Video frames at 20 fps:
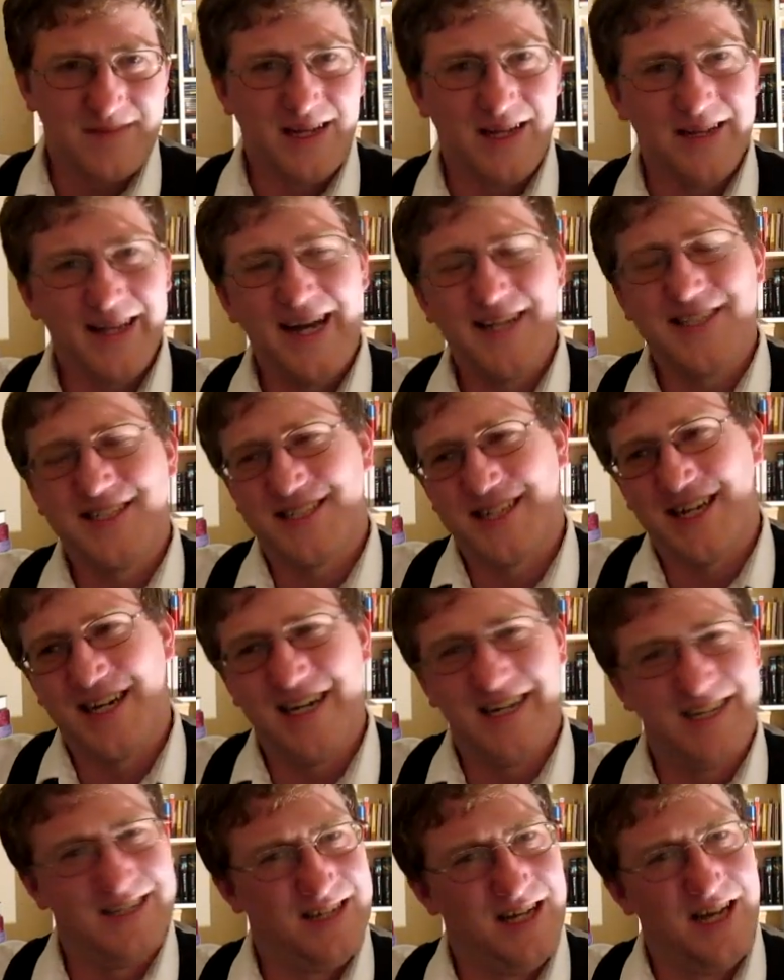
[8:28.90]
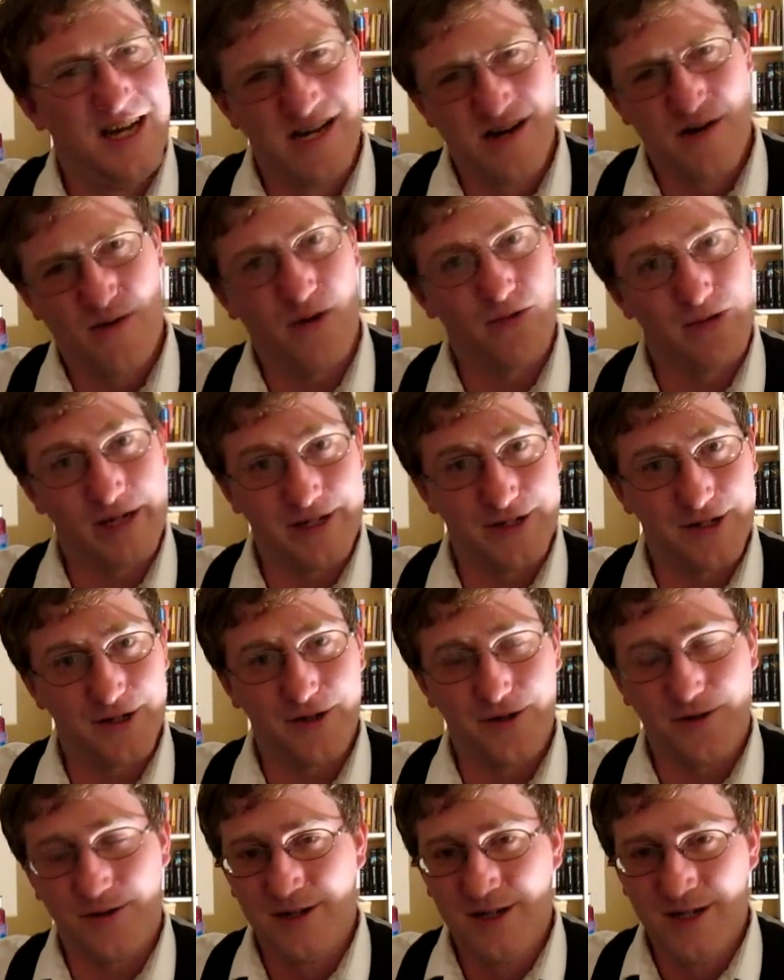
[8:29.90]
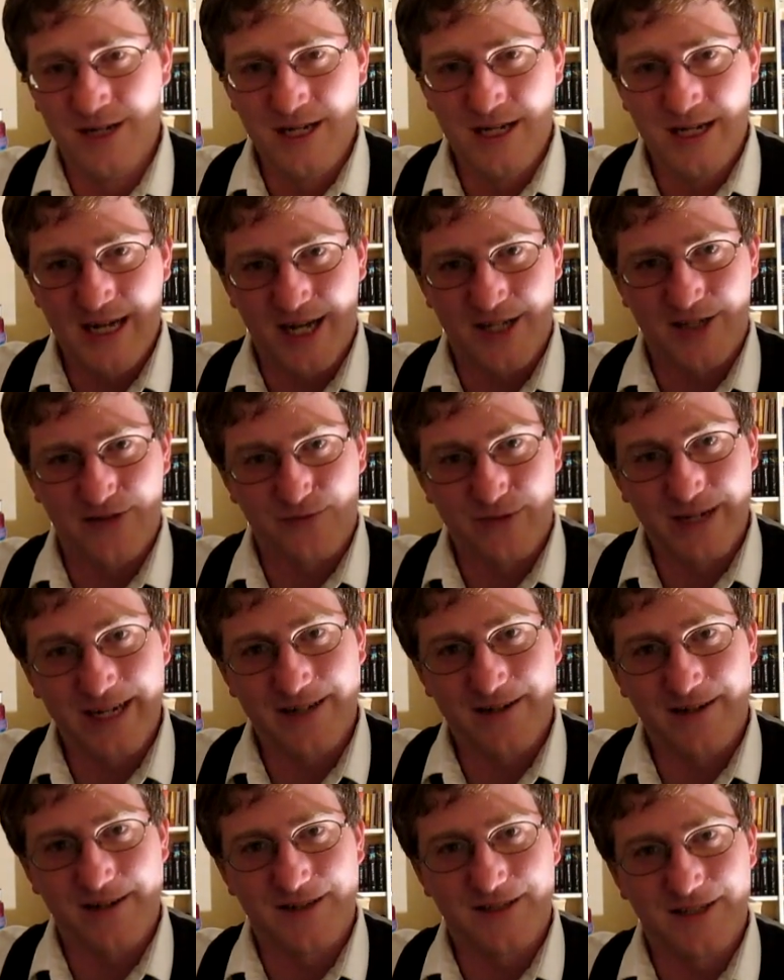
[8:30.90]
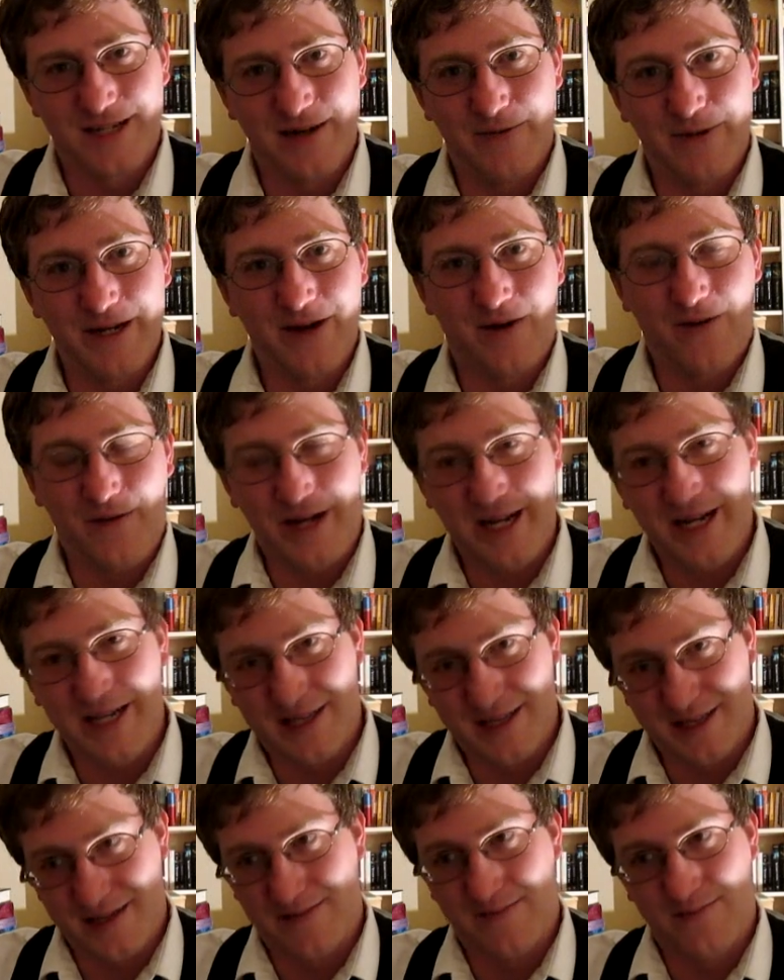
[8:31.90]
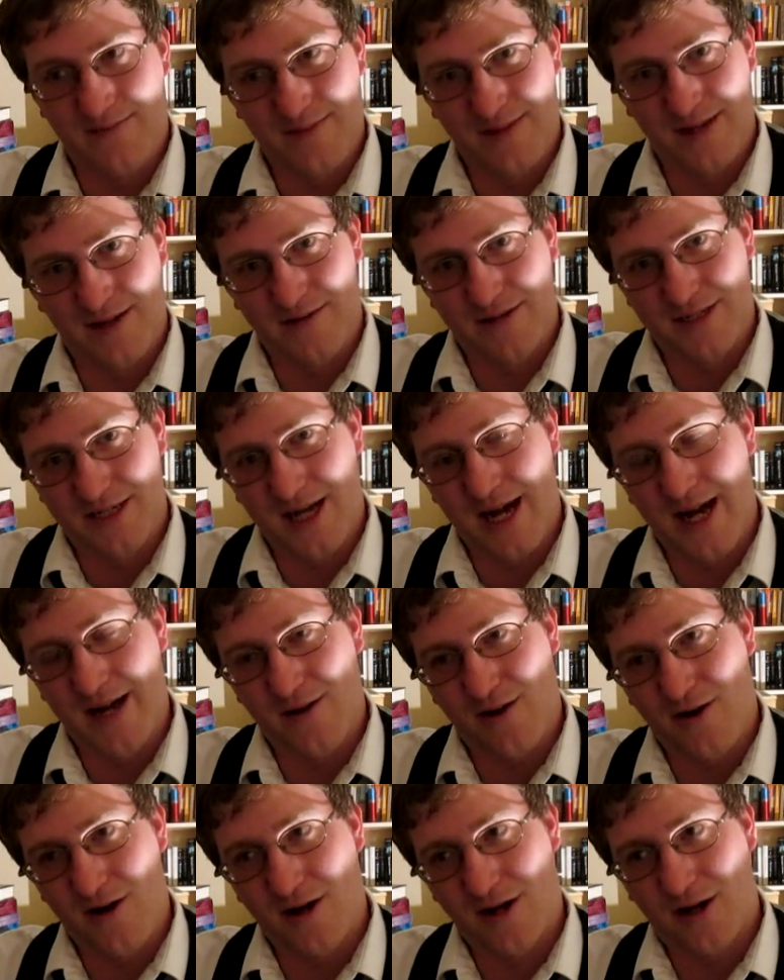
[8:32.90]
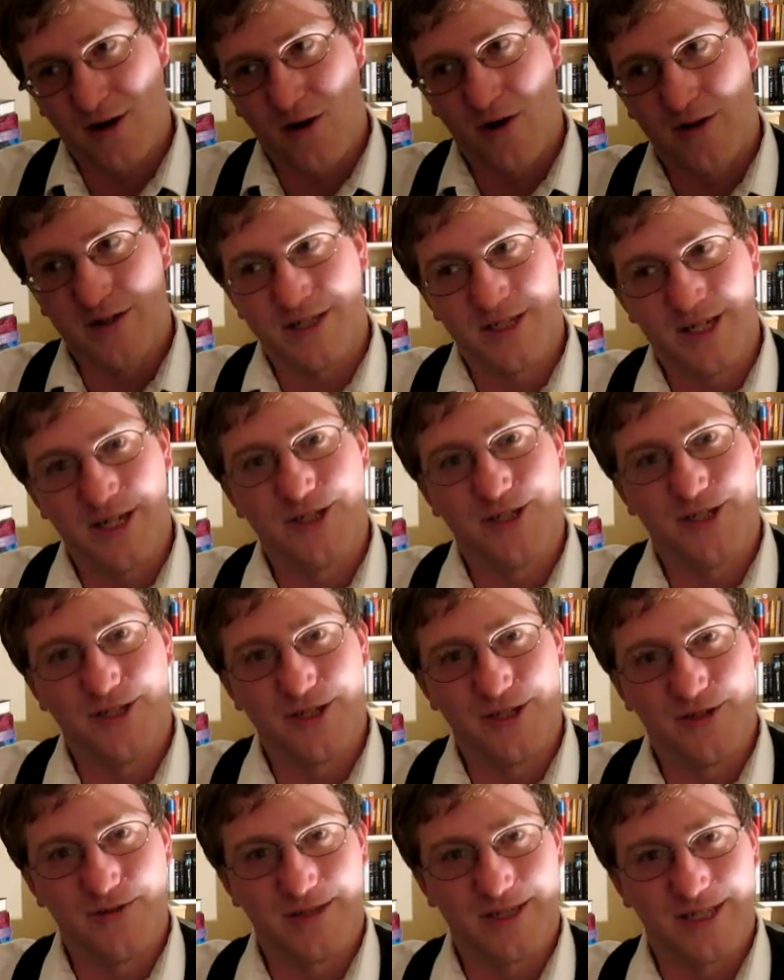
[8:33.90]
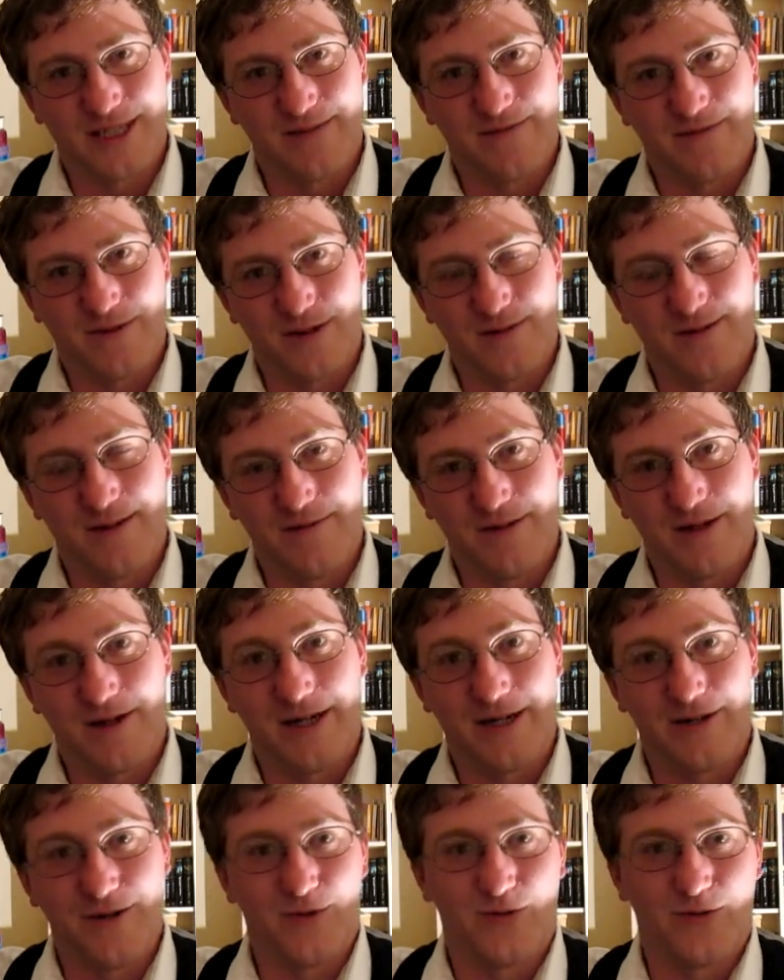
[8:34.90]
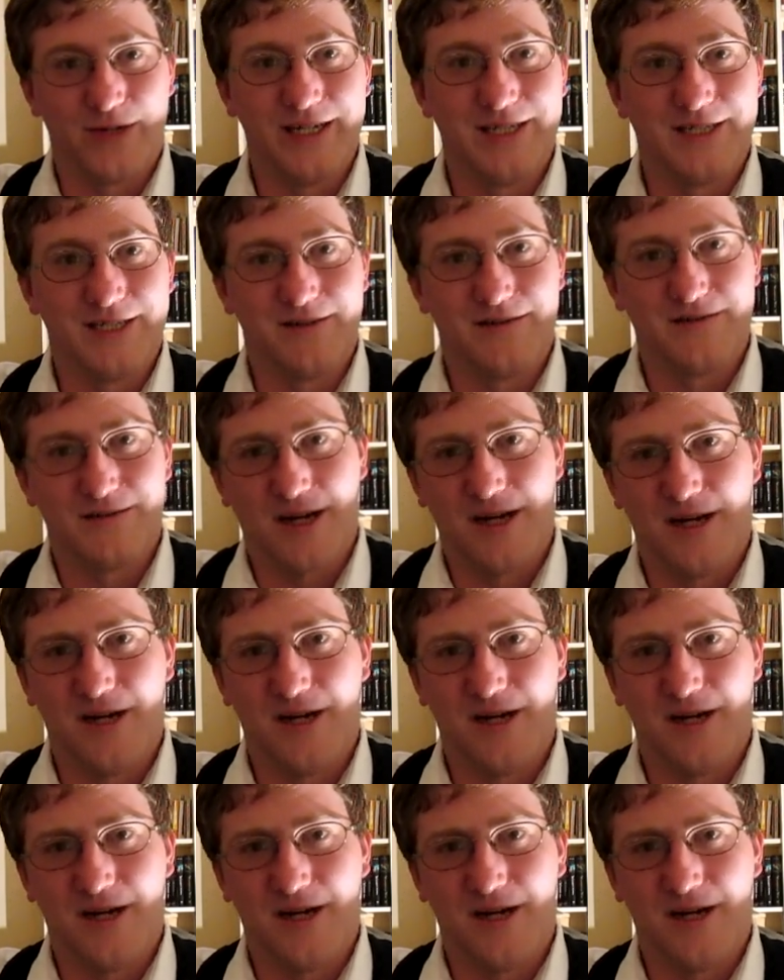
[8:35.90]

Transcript: That's what we do as readers, and we don't need the dialogue called attention to except for a very good reason.